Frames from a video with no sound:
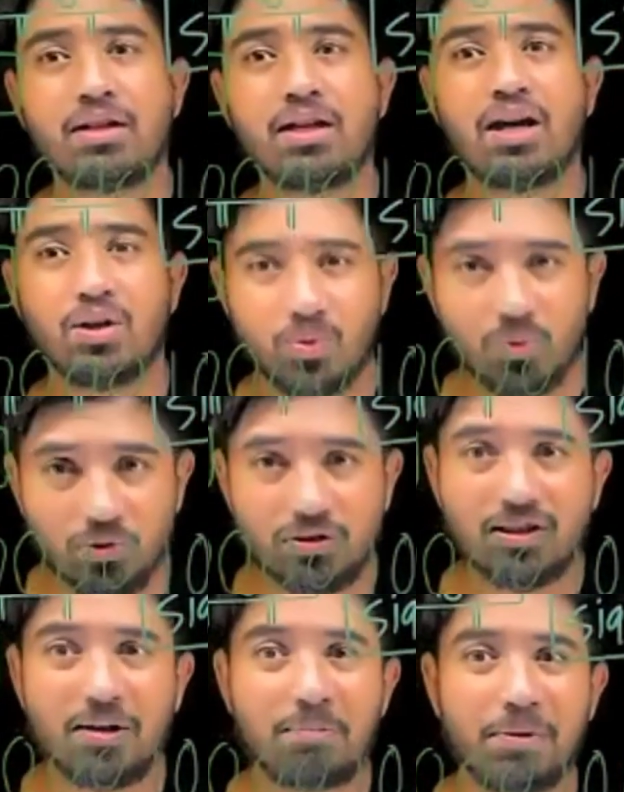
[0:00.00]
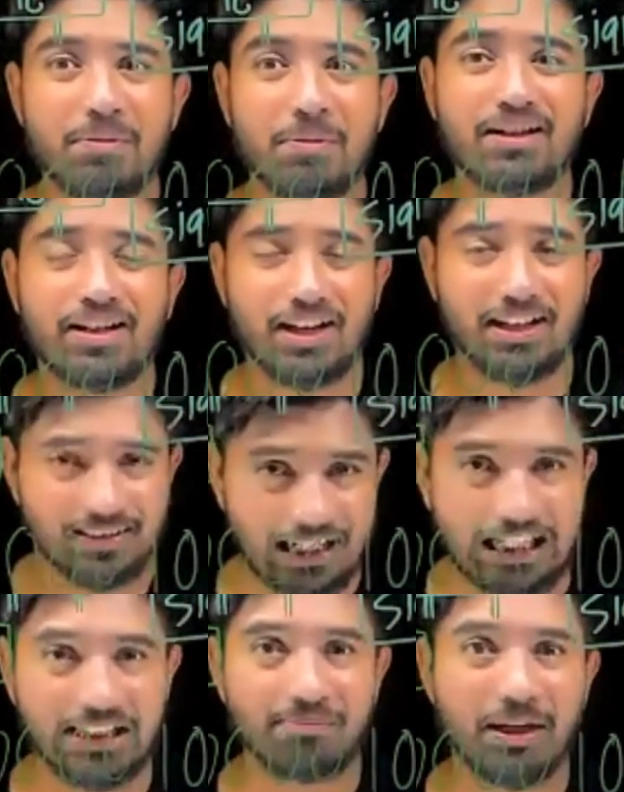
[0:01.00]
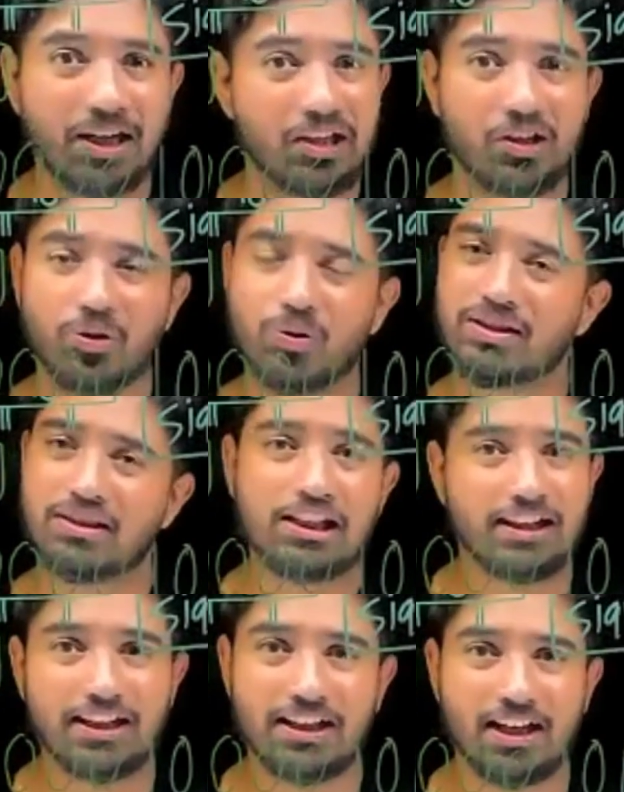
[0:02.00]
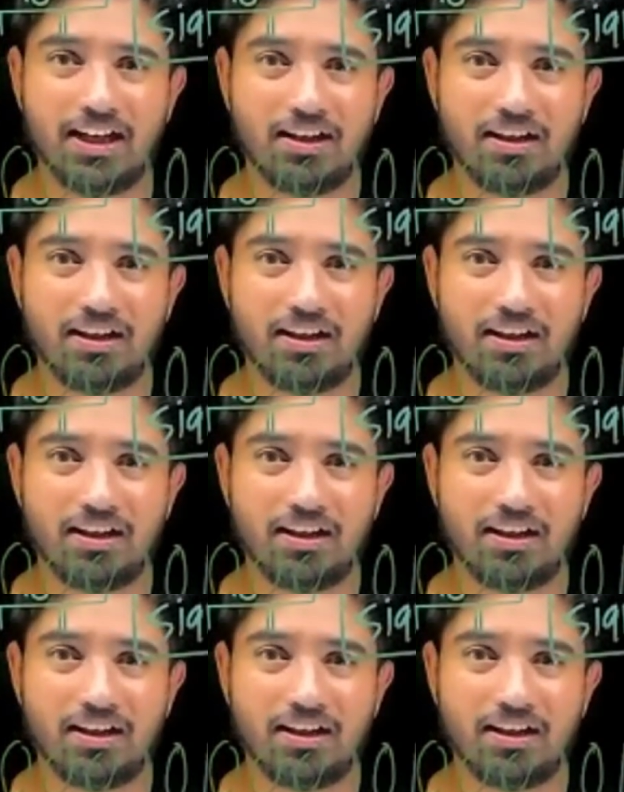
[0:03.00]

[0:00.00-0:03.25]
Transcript: 2's complement, sign magnitude as well.